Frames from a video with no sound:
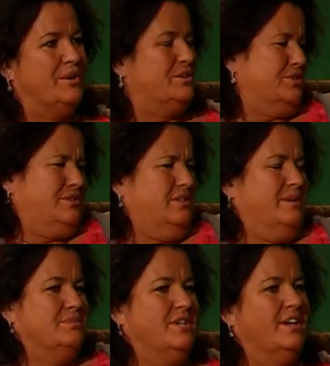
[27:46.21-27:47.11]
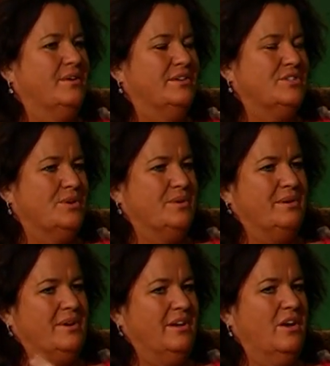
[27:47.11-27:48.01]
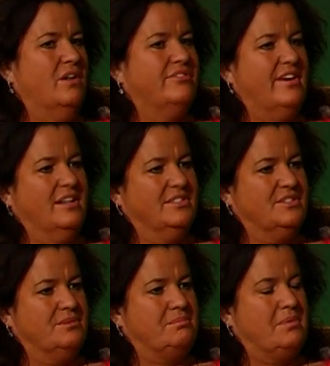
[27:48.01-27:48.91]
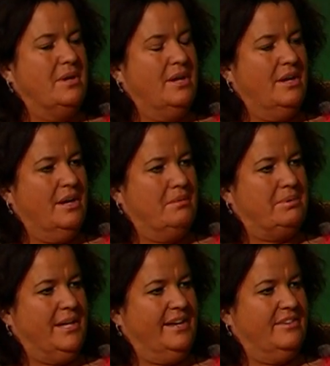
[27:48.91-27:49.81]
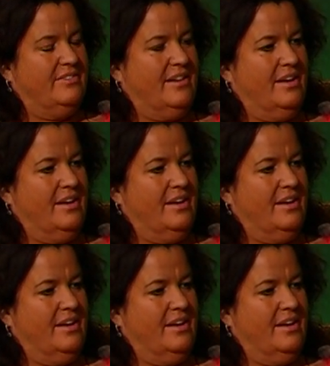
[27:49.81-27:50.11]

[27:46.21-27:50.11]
It just seemed, you know, and so it all fell into place